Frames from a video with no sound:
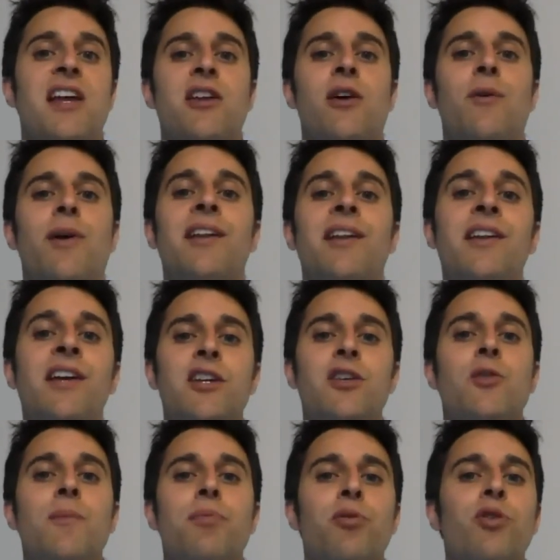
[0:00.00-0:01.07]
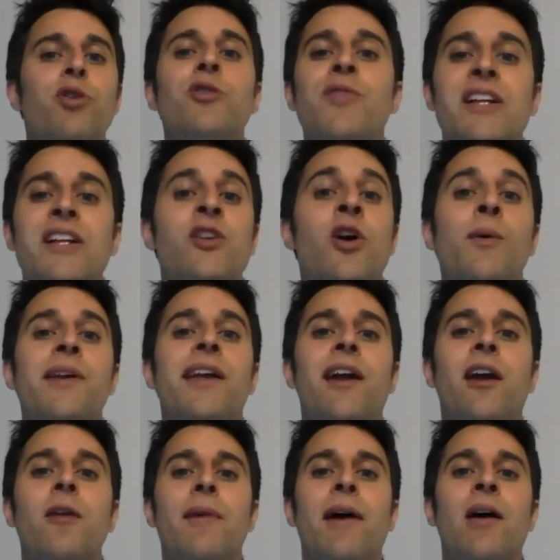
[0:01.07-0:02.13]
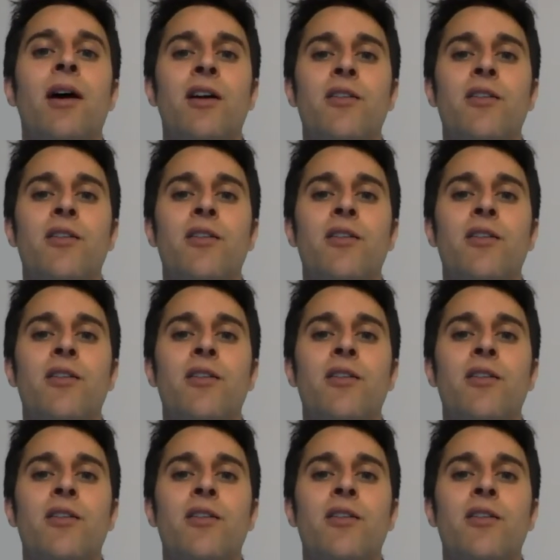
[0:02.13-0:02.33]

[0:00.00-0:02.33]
you know what, you improved, that's all we care about.